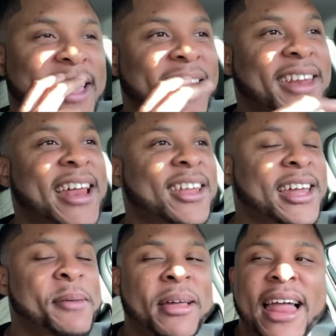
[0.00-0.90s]
And then they
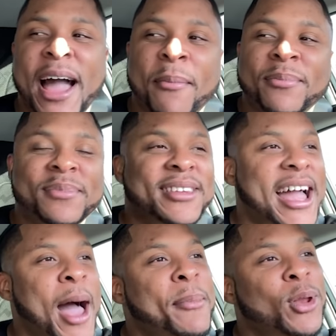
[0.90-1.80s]
looking at me like I'm
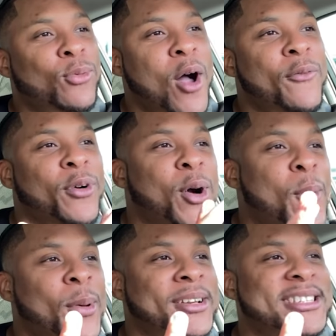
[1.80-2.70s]
in the wrong for
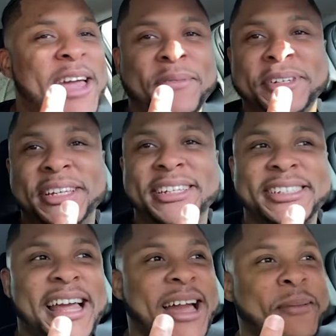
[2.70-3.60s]
going 70.
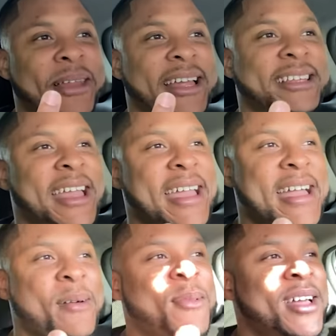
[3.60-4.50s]
Like, I'm like,
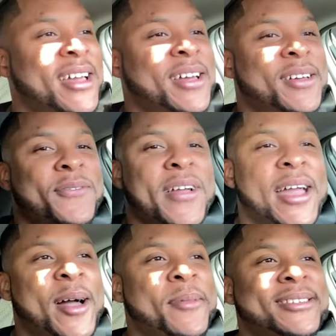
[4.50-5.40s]
damn,
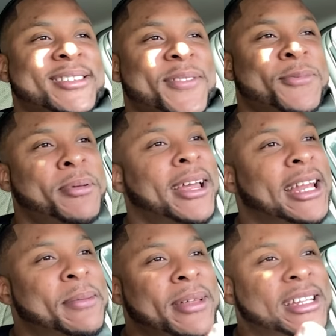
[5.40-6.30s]
fam, it's the speed
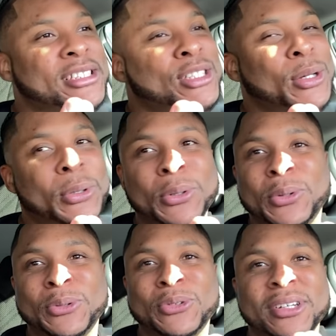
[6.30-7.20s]
limit is 2.
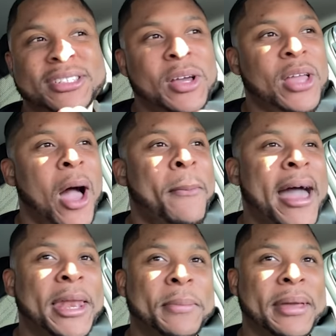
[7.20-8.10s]
So y'all
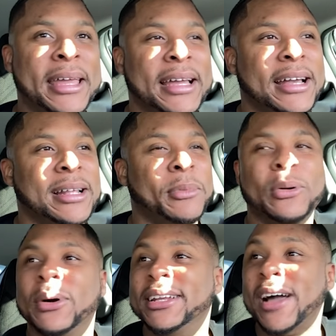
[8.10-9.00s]
mad at me because I'm
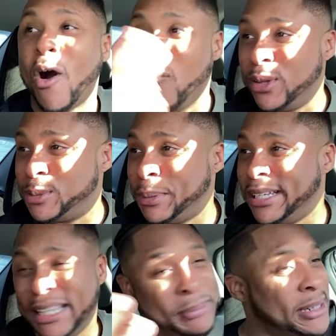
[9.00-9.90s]
going over the
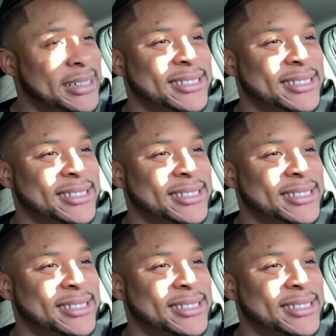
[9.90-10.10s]
speed limit?